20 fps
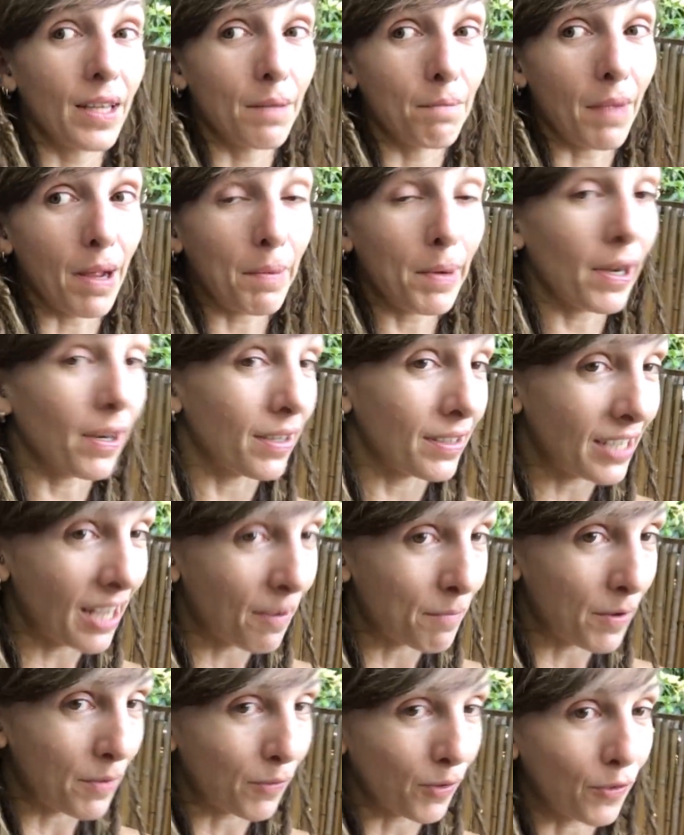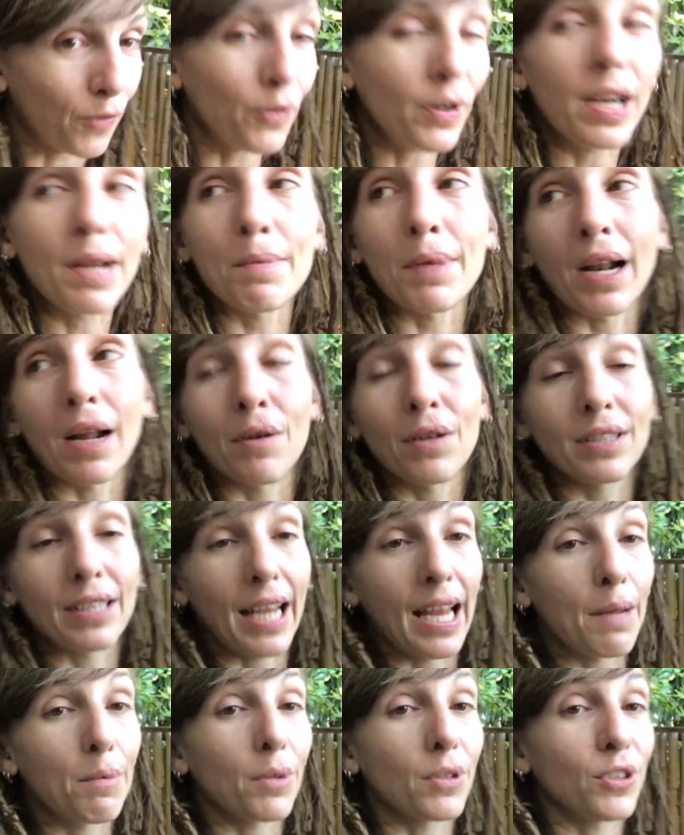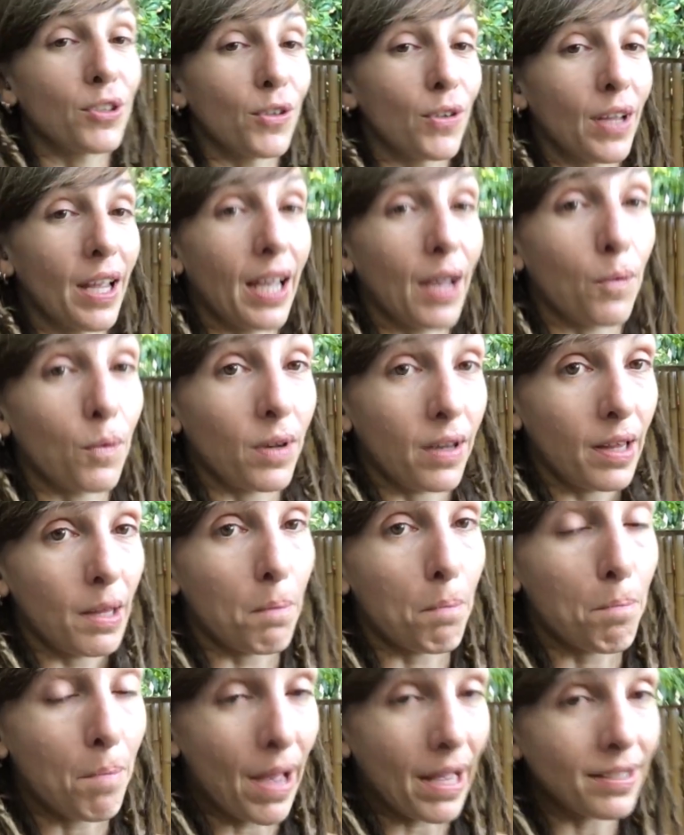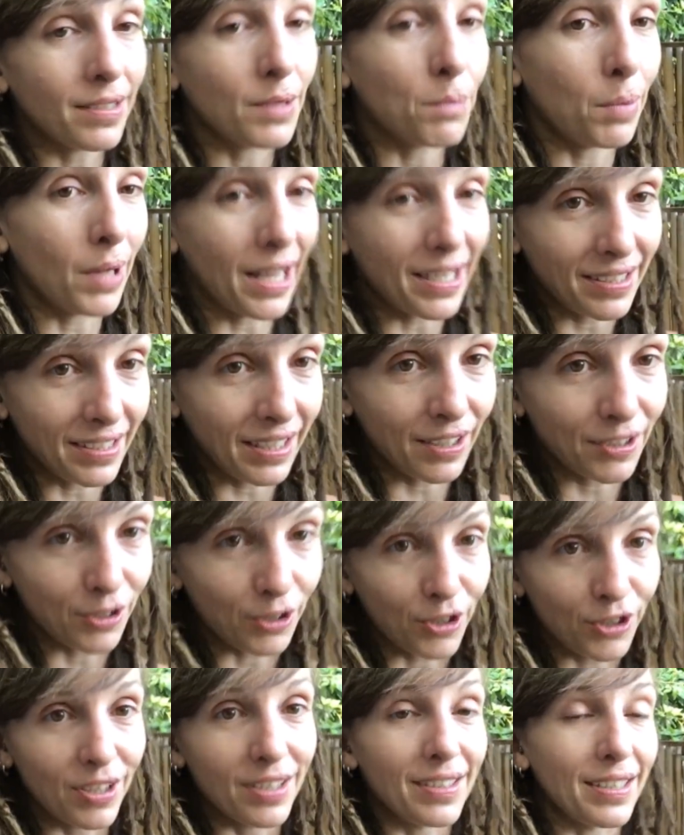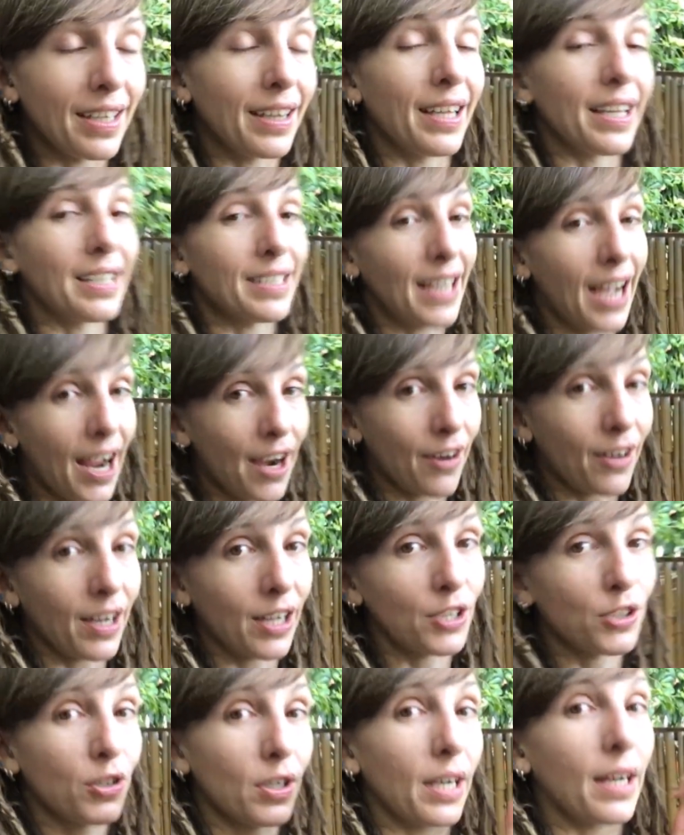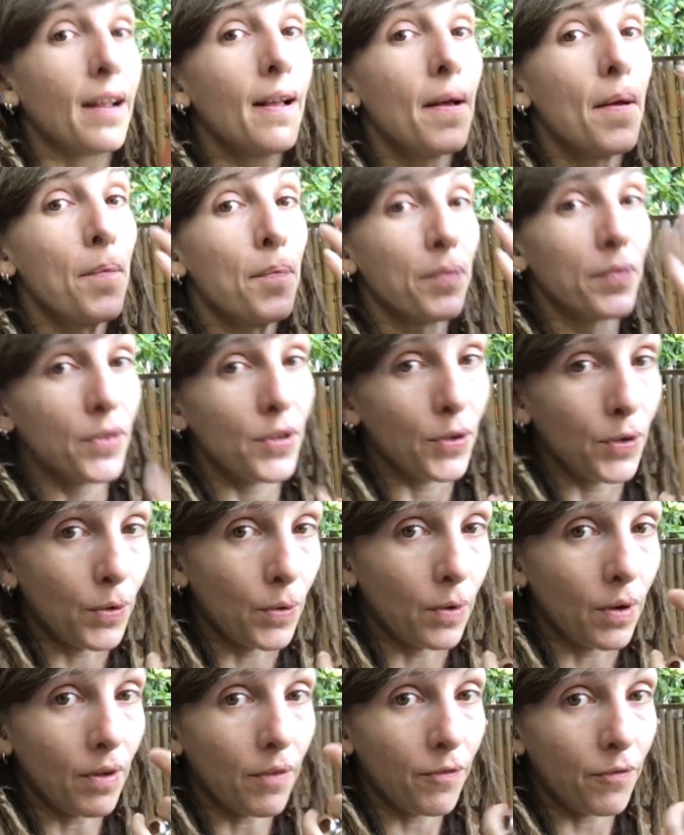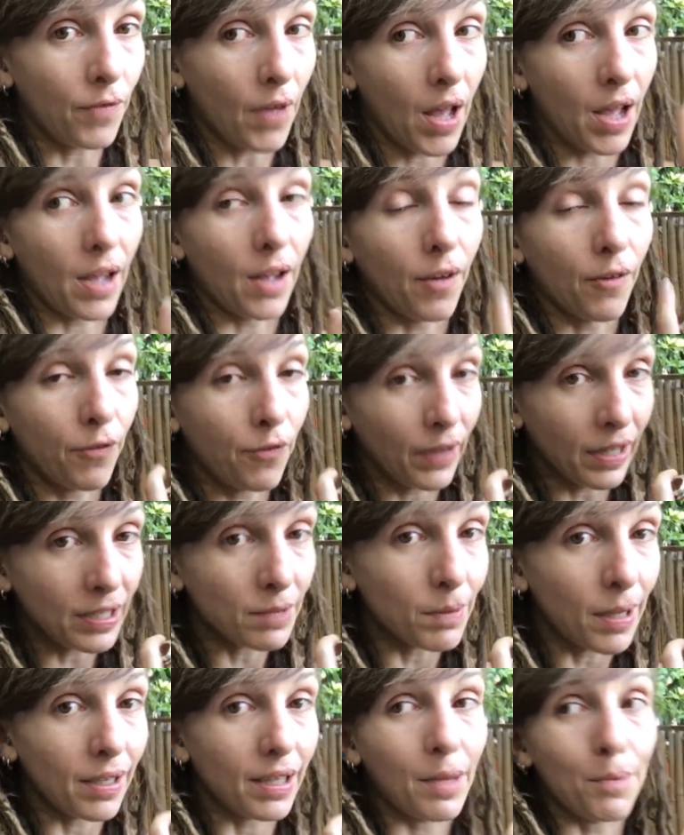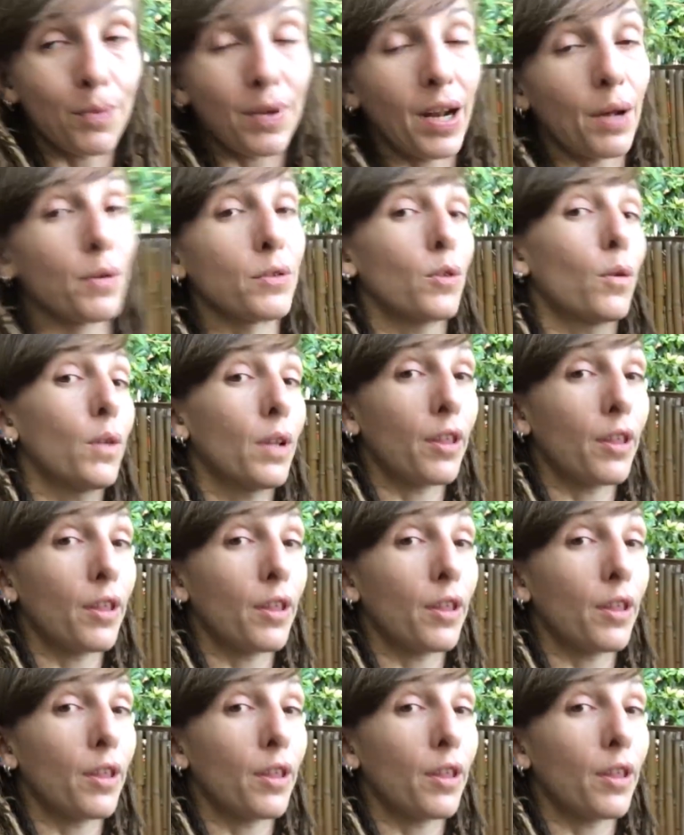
did my parents have me for free, but I was able to get one of the best plastic surgeons in the entire country to uh, fix my lip when I was